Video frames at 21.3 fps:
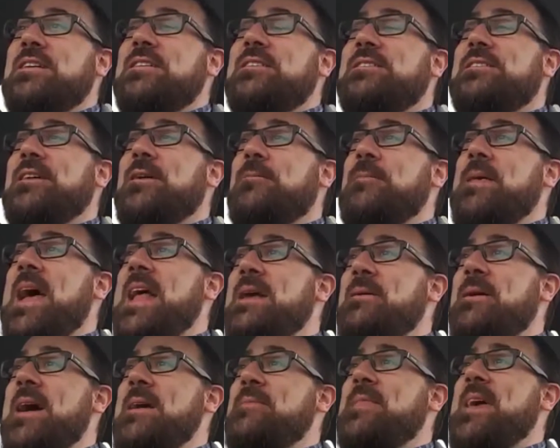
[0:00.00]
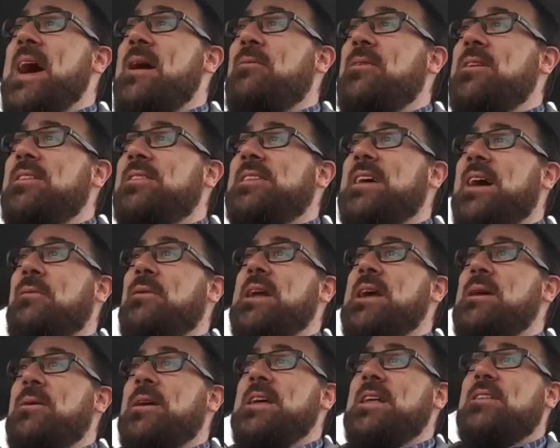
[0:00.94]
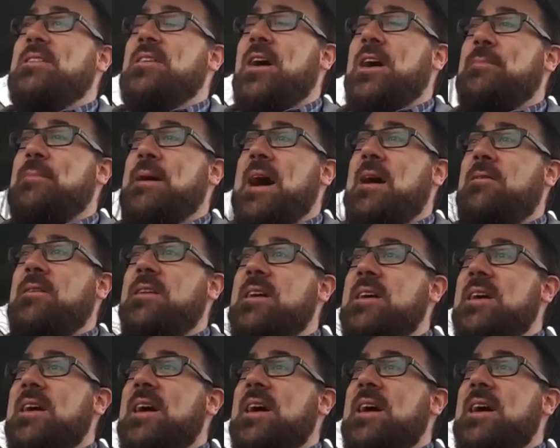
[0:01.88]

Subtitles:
So, anyway, that was what I wanted to talk about.